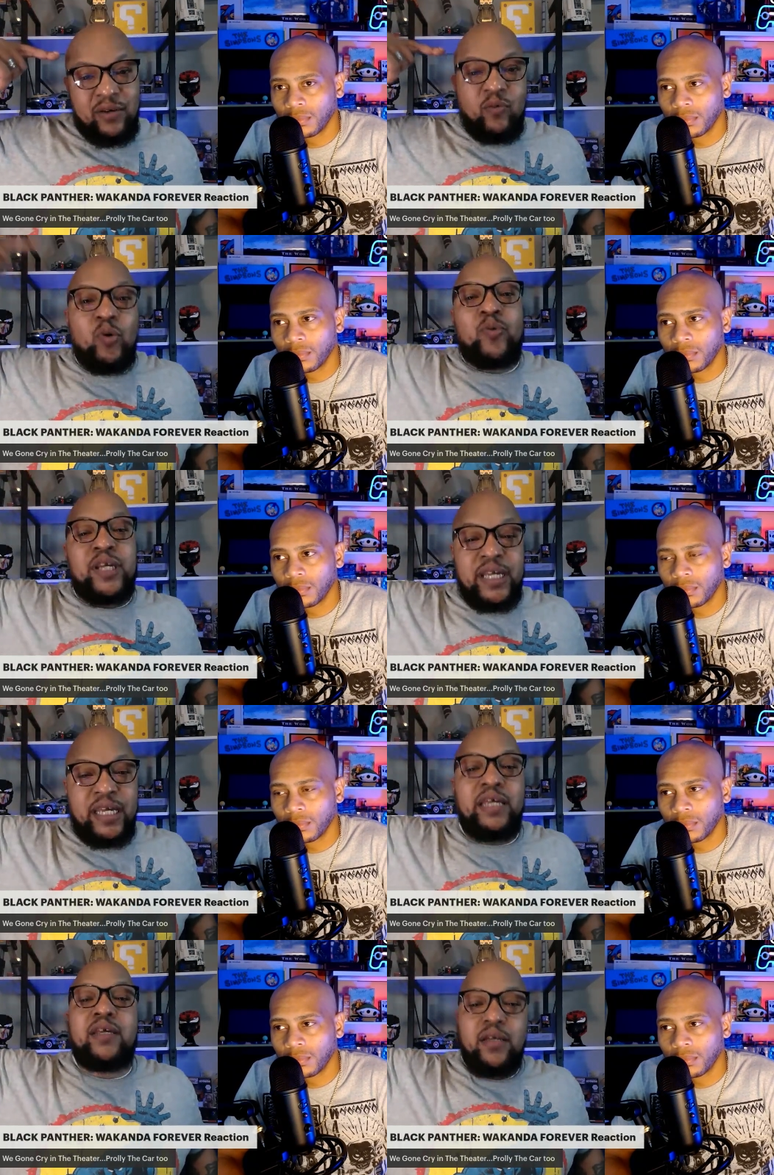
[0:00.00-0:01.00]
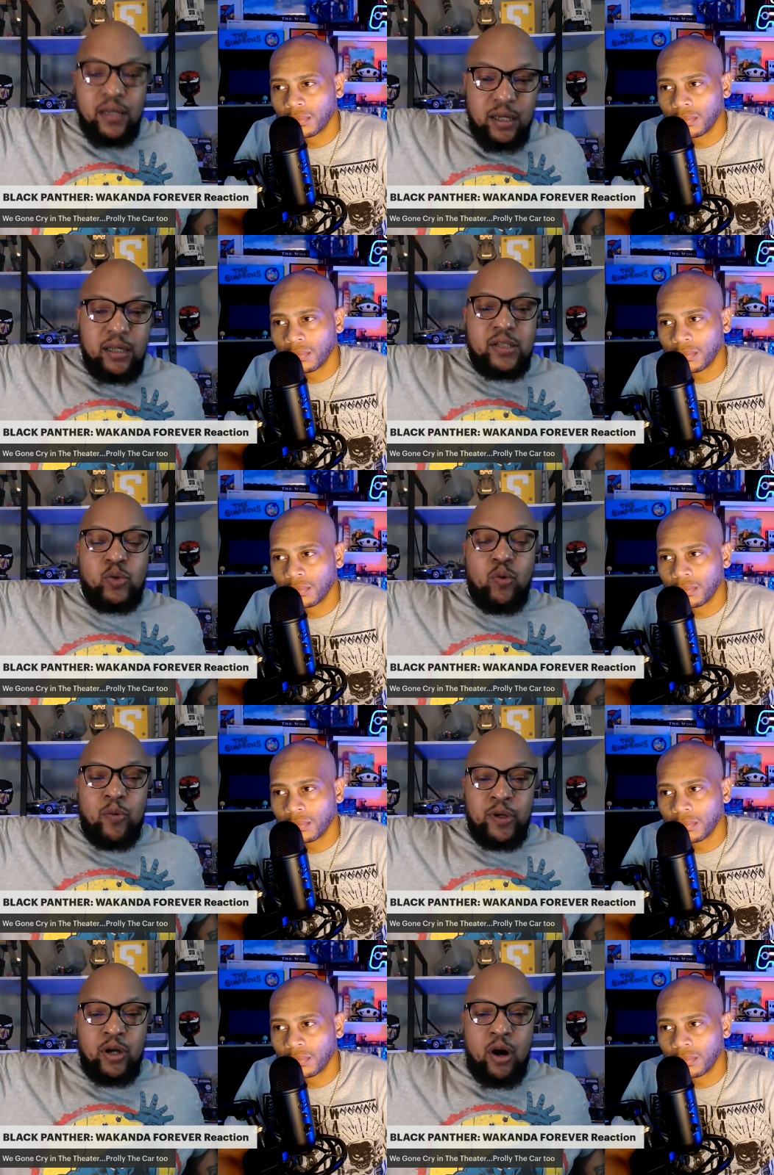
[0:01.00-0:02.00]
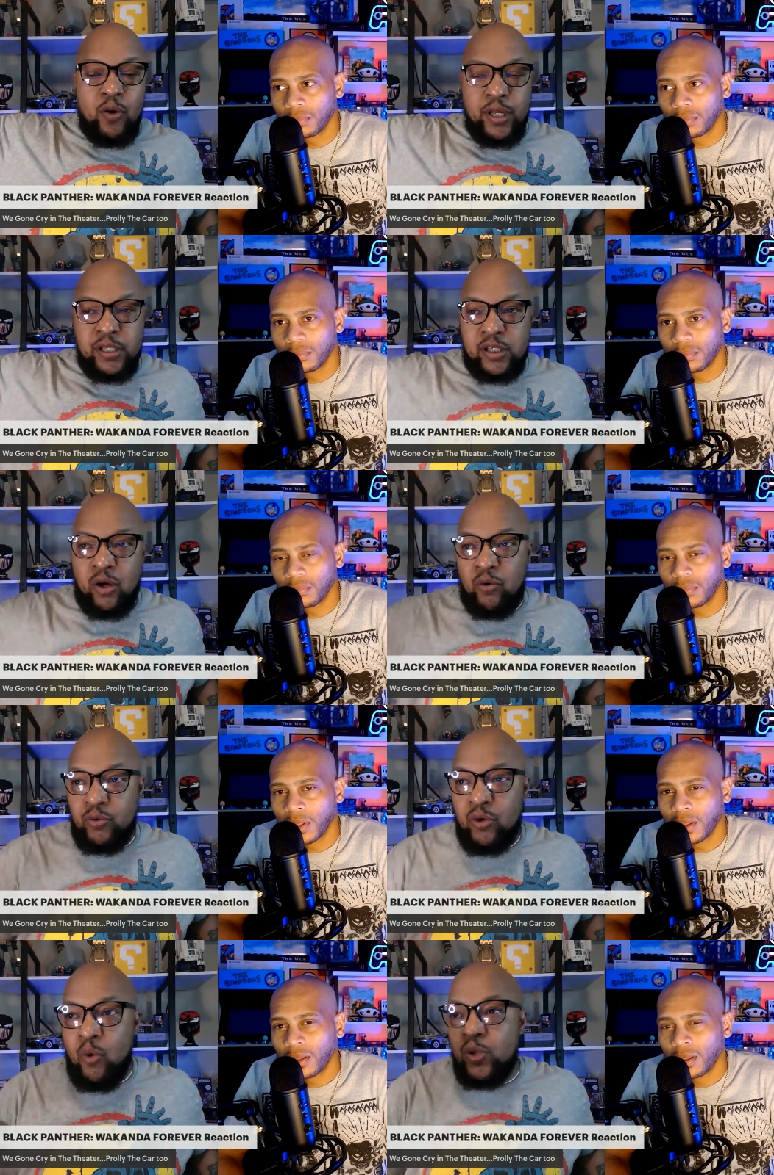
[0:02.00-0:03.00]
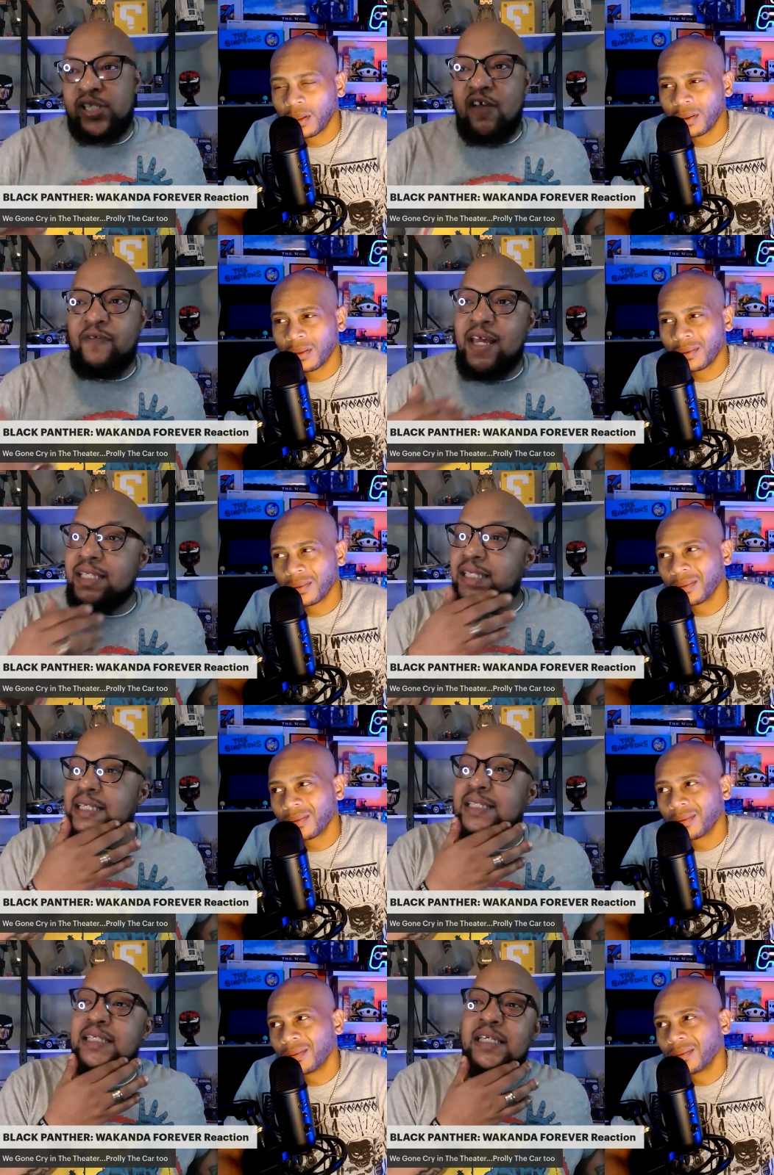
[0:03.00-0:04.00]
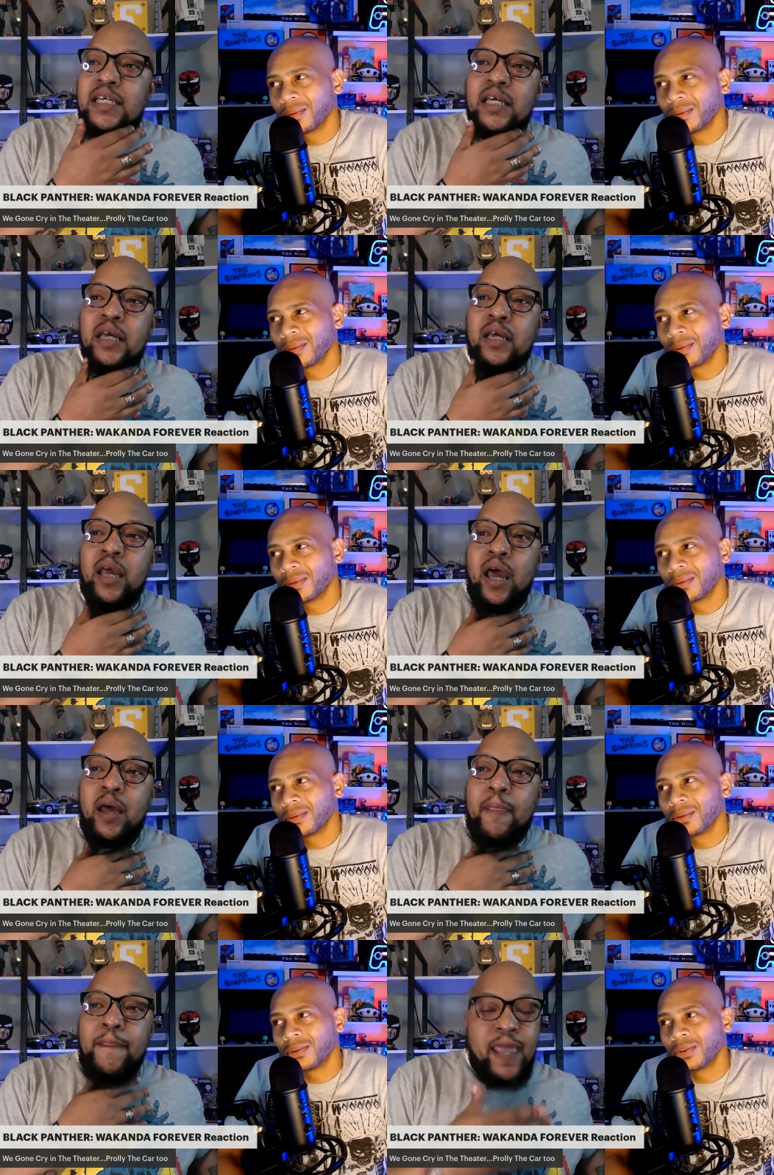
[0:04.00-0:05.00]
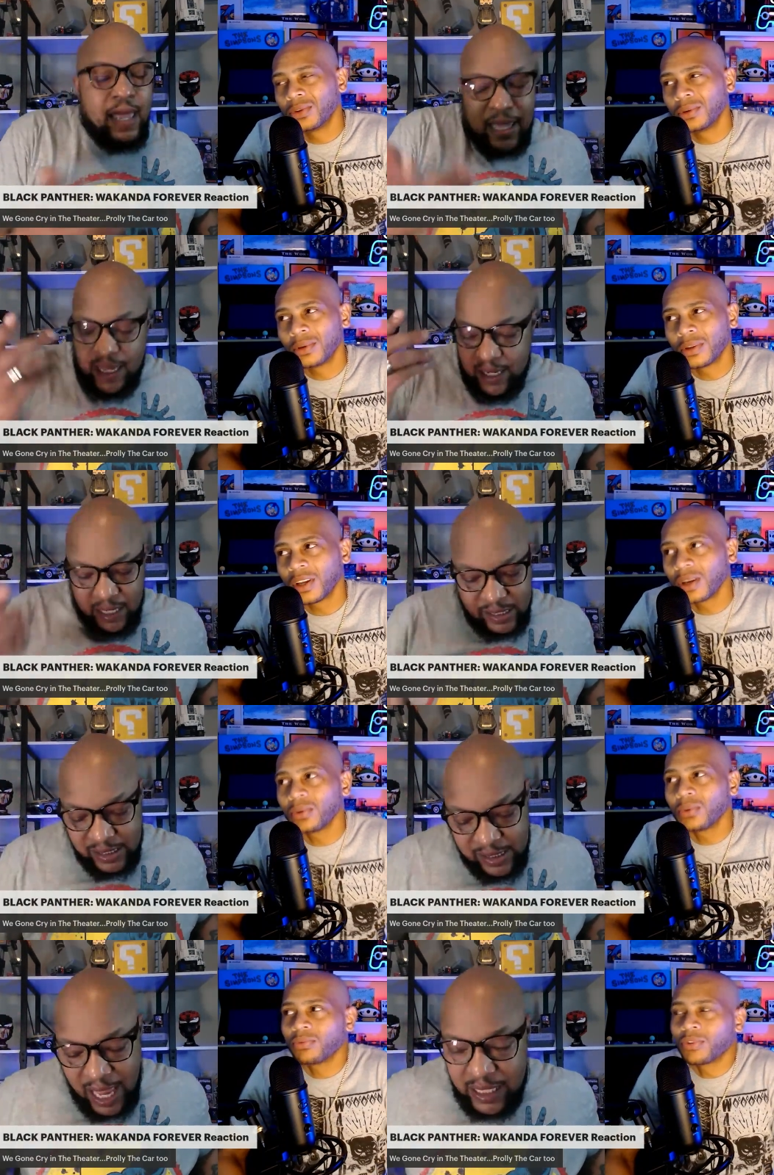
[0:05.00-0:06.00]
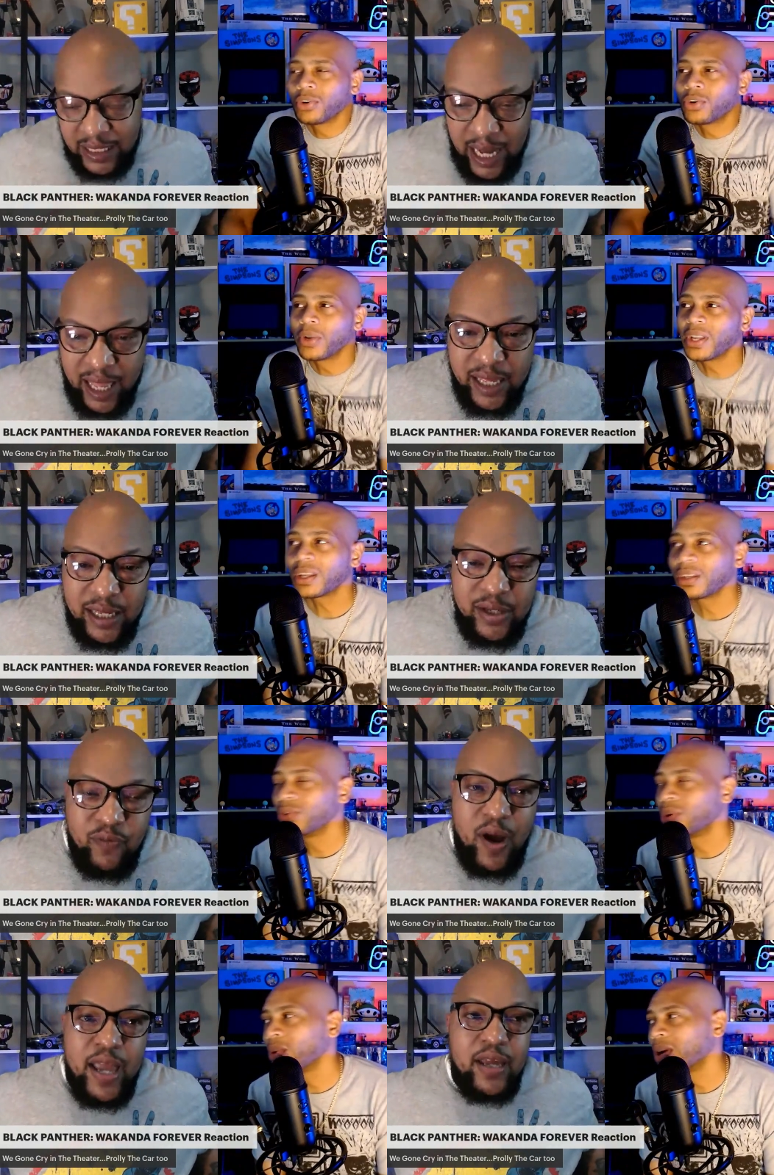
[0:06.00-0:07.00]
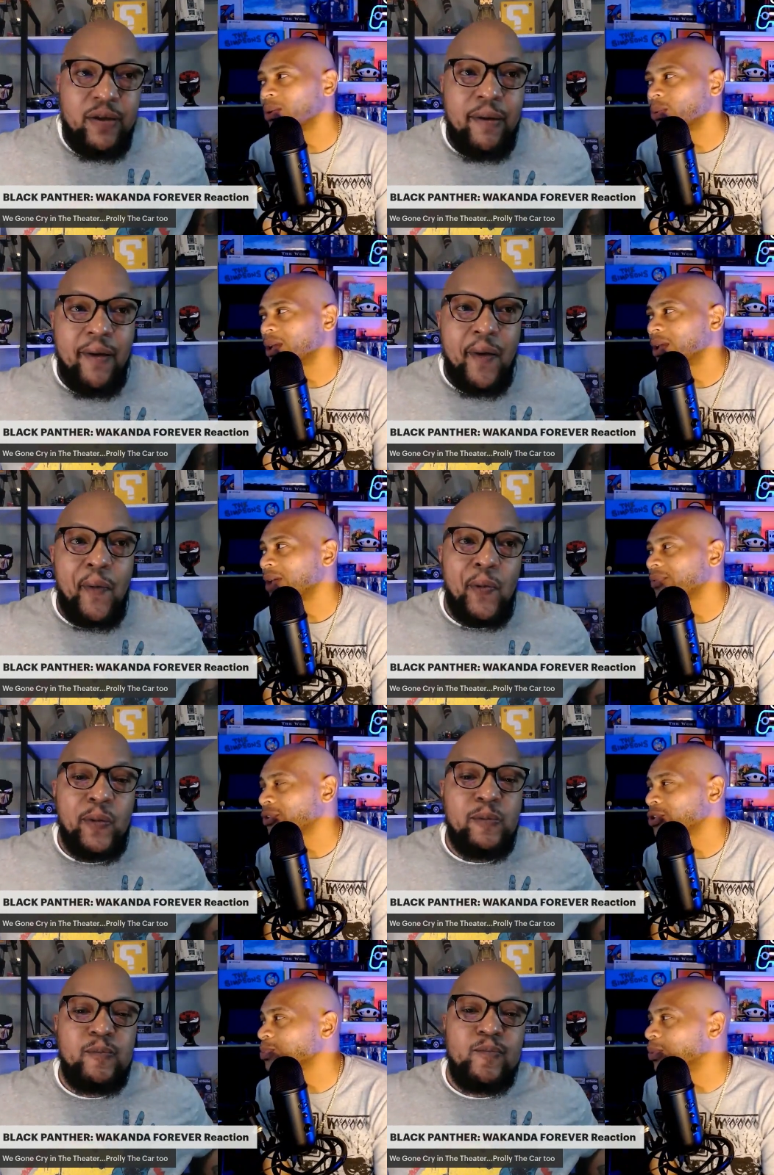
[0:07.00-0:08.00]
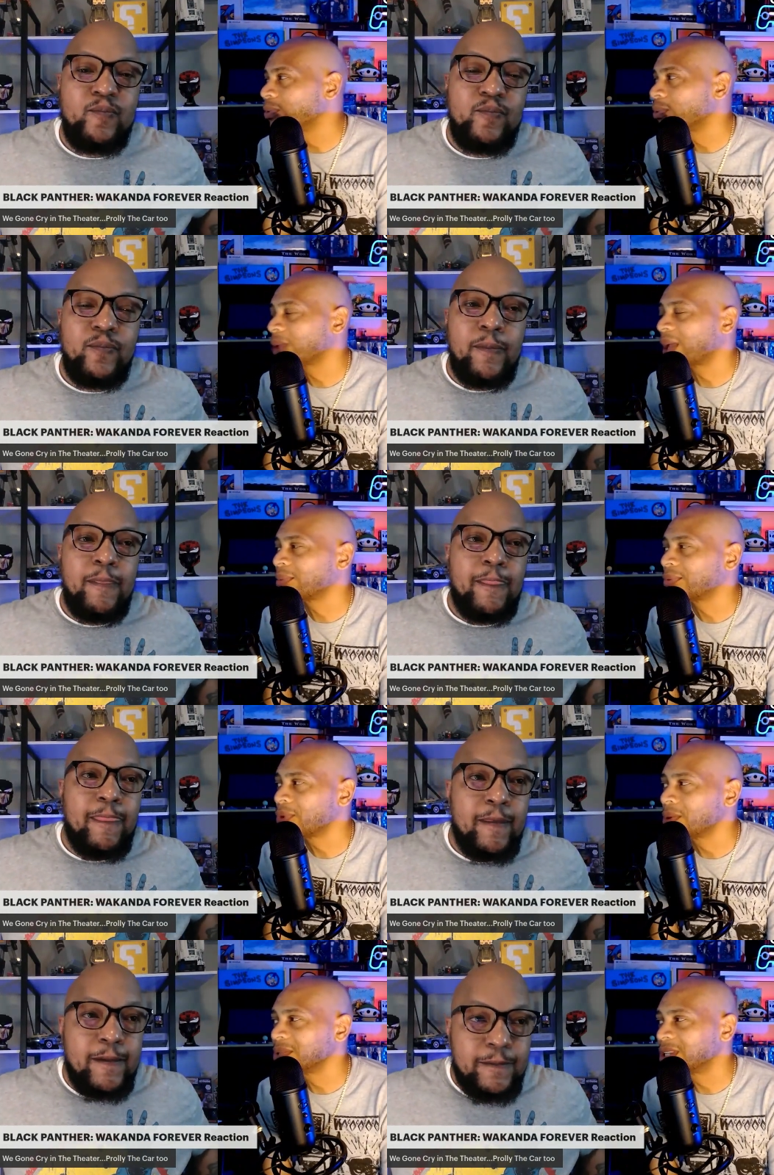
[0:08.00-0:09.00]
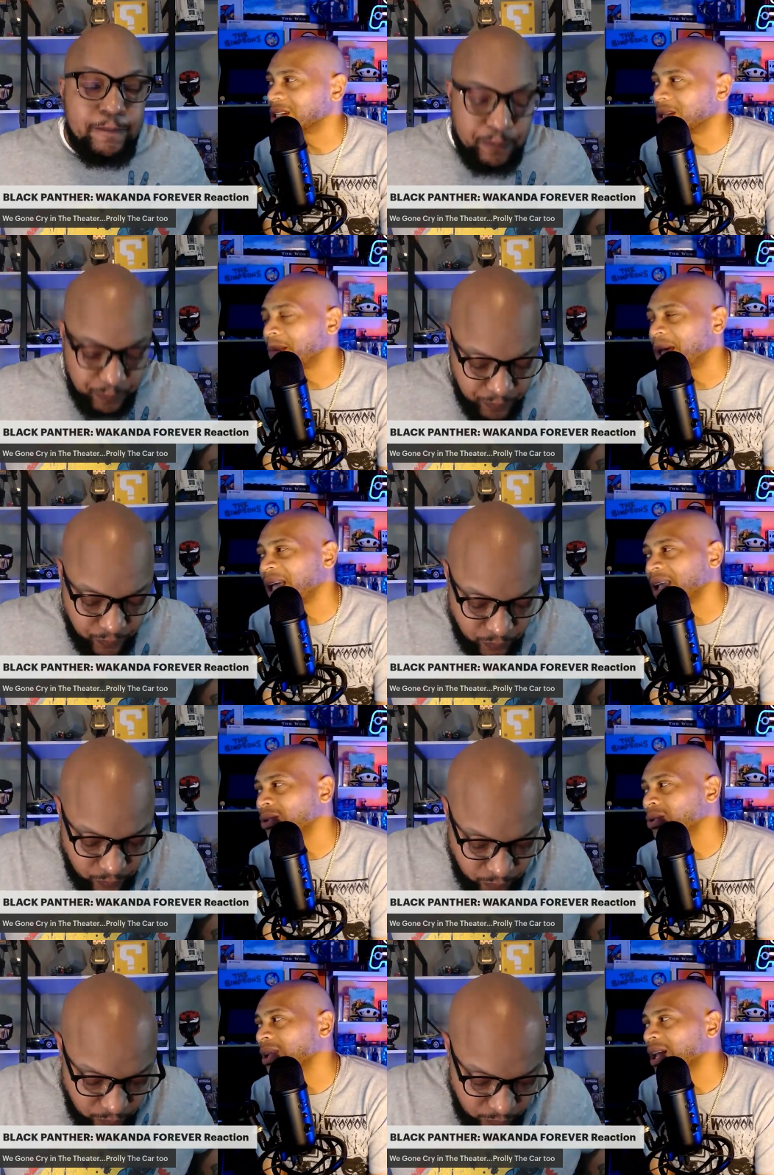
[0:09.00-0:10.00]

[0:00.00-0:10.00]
Speaker 1: it when we get to where we are going. So you know, with stuff like this, you, yeah,
Speaker 2: yo, real quick, you know what? When at first, but like before we get the bag, you know, a